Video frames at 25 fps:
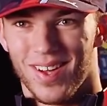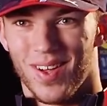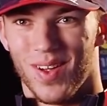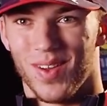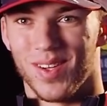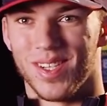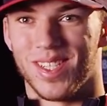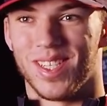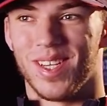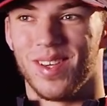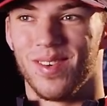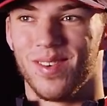
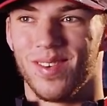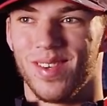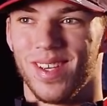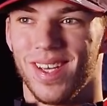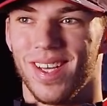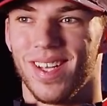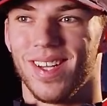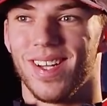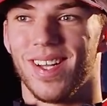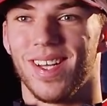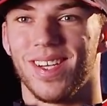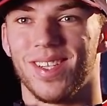on
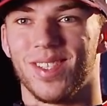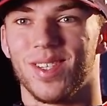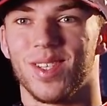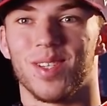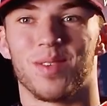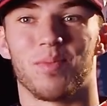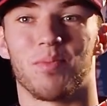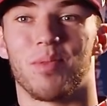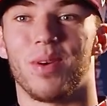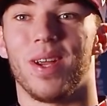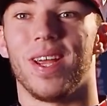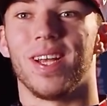TV and like
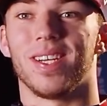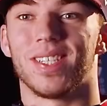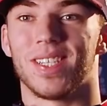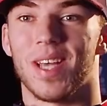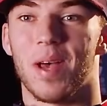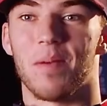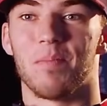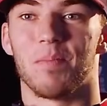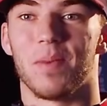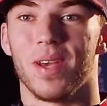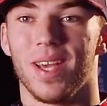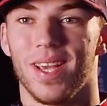just spraying
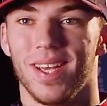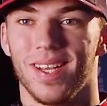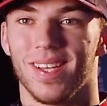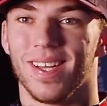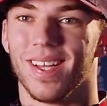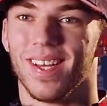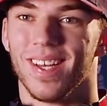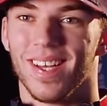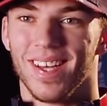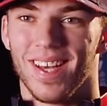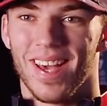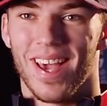champagne
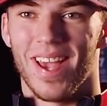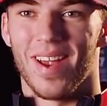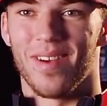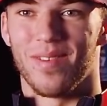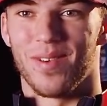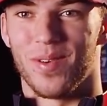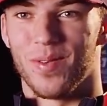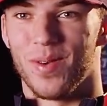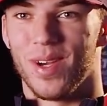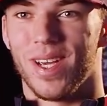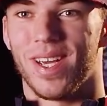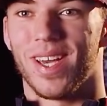
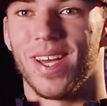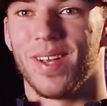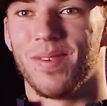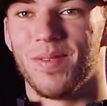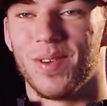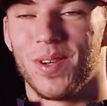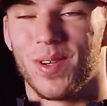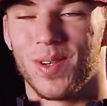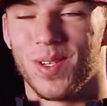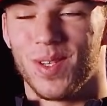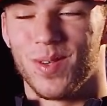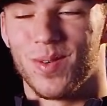every weekend
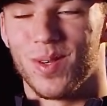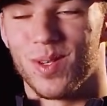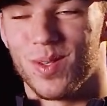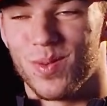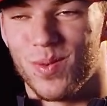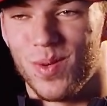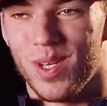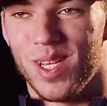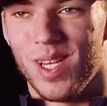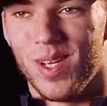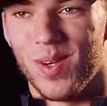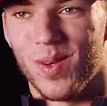because he was
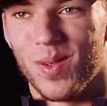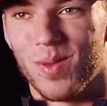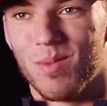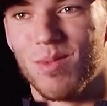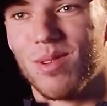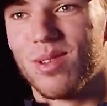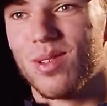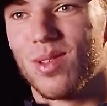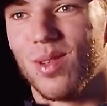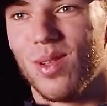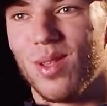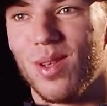winning
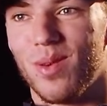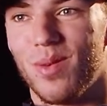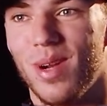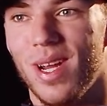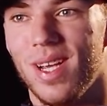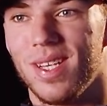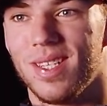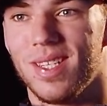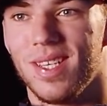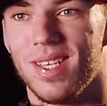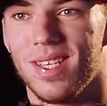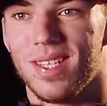almost all the
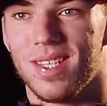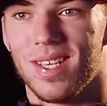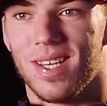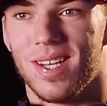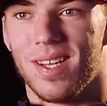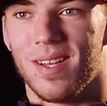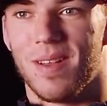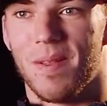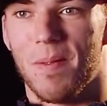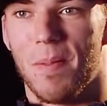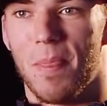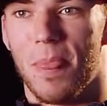races,
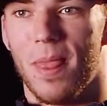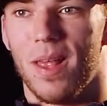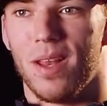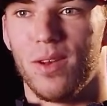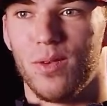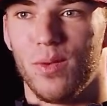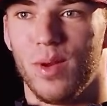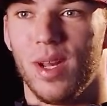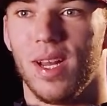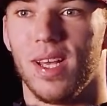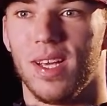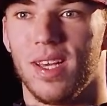and
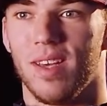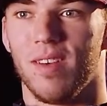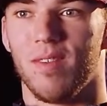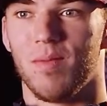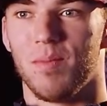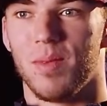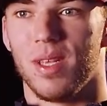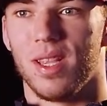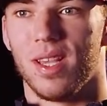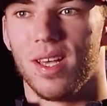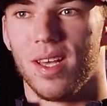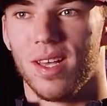really give
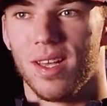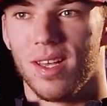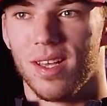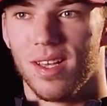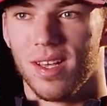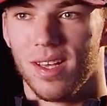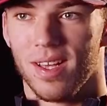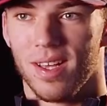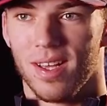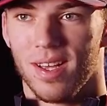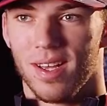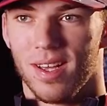me the
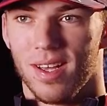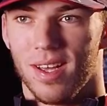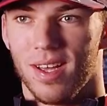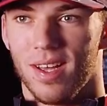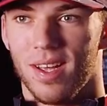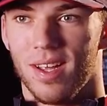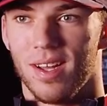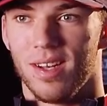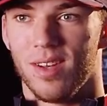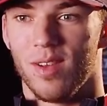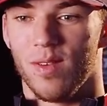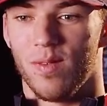
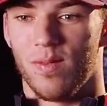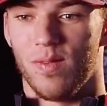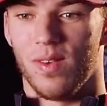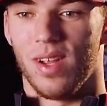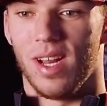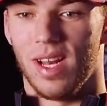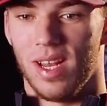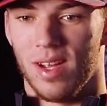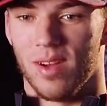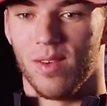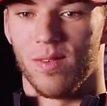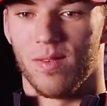
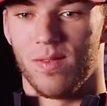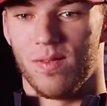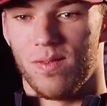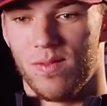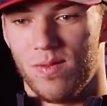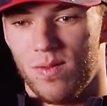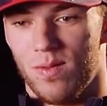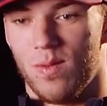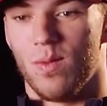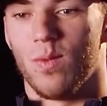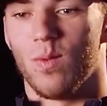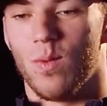feeling
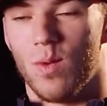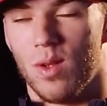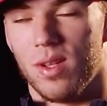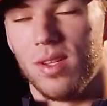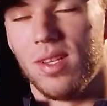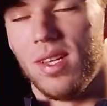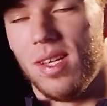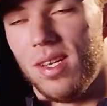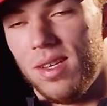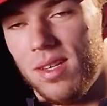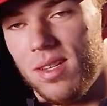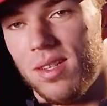of
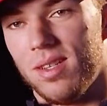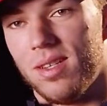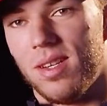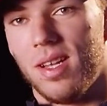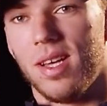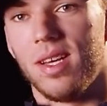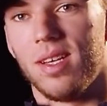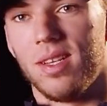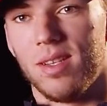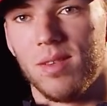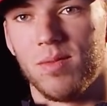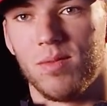wanting
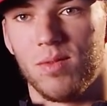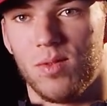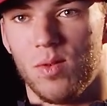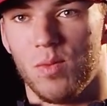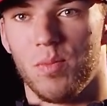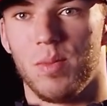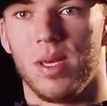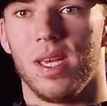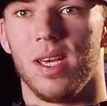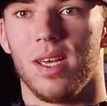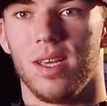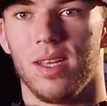like to
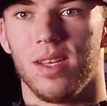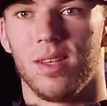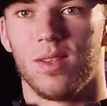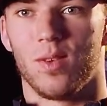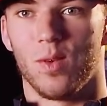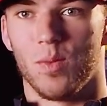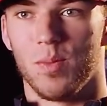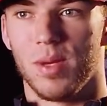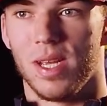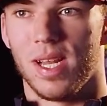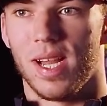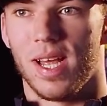
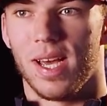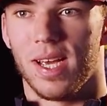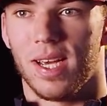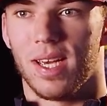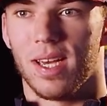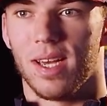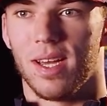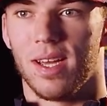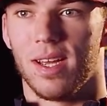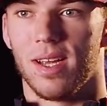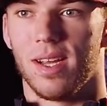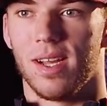be
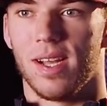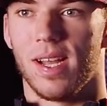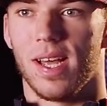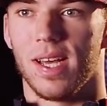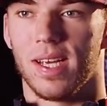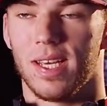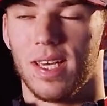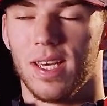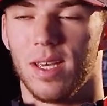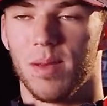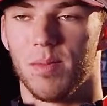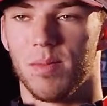
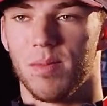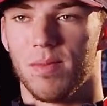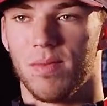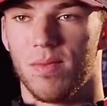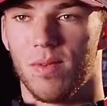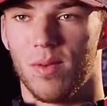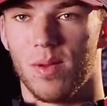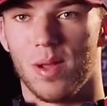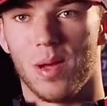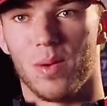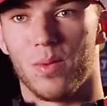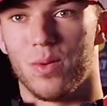like him,
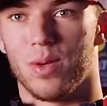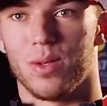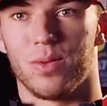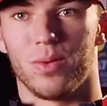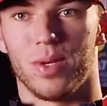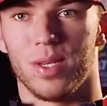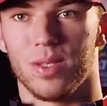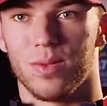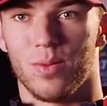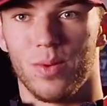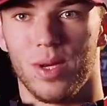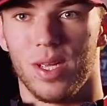Formula One
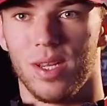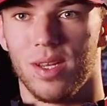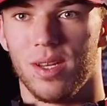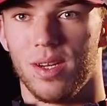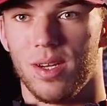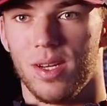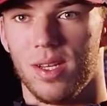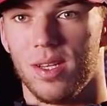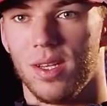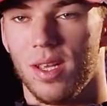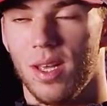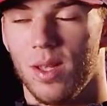race
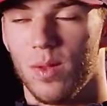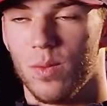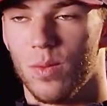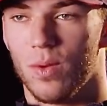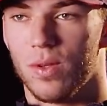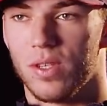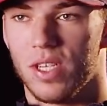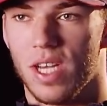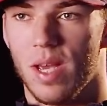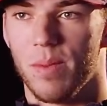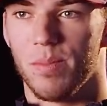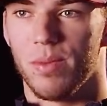winner and
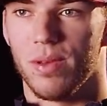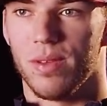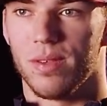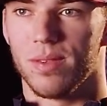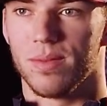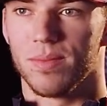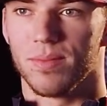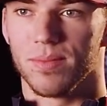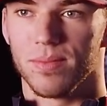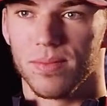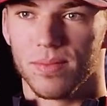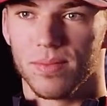world champion.